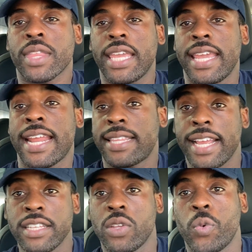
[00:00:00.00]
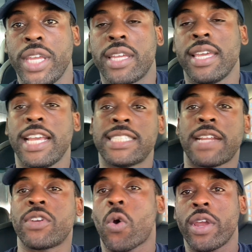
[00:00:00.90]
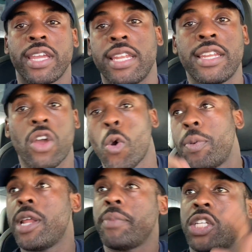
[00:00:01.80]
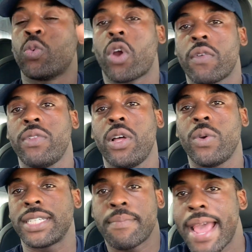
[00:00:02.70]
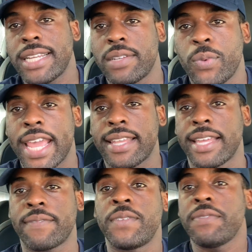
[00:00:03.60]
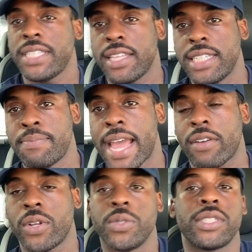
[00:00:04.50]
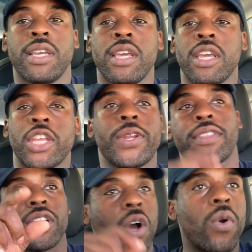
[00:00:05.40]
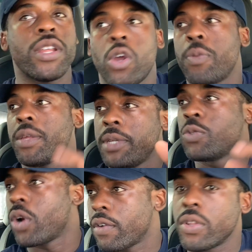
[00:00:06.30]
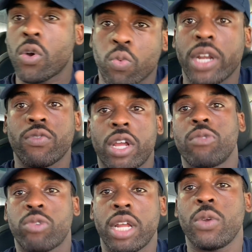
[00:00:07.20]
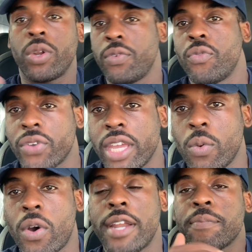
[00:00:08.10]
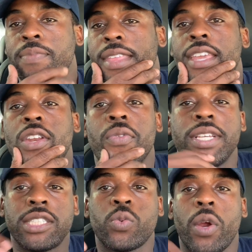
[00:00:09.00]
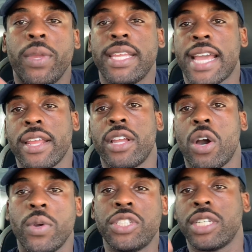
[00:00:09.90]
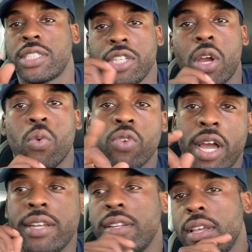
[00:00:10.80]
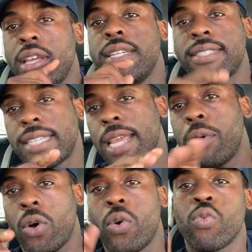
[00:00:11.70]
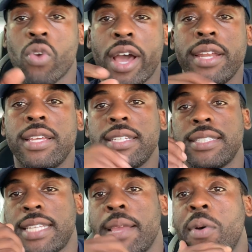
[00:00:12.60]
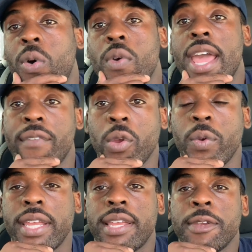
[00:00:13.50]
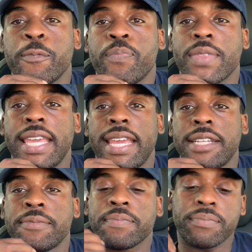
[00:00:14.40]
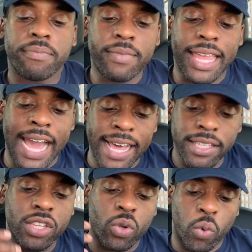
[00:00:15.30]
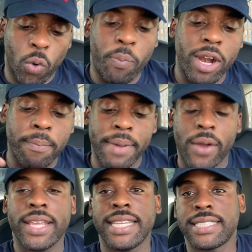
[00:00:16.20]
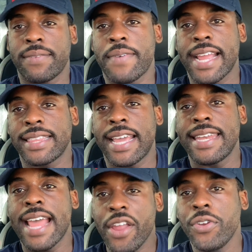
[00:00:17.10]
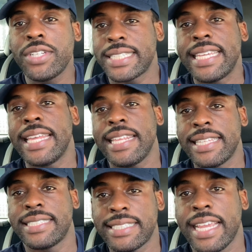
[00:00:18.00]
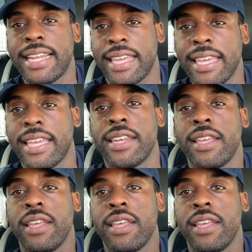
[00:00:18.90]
And at the end of the week, instead of going in and open up each workflow, because imagine if we had like 50 of these macros, you'd have to go in and open up each workflow, run it, run it, run it. What if you forget one? This is where we can kind of go and just, run, disable every week. And I think the cool part about it is the fact that now you're just getting this data in.